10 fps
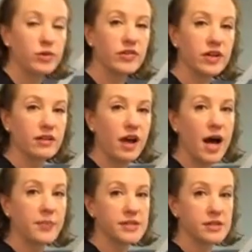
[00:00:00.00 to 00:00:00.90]
it in the
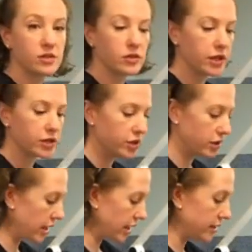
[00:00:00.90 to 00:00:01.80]
opposite direction.
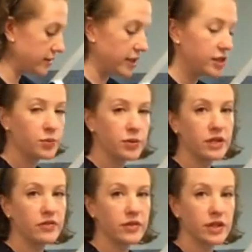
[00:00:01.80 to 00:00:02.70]
And it stays
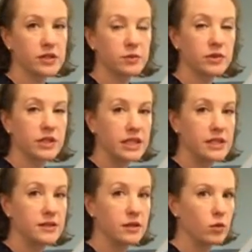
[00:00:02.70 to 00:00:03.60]
pretty flexible and
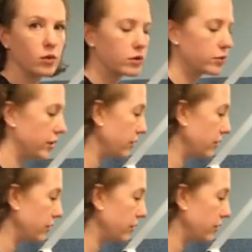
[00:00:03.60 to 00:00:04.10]
easy to work with.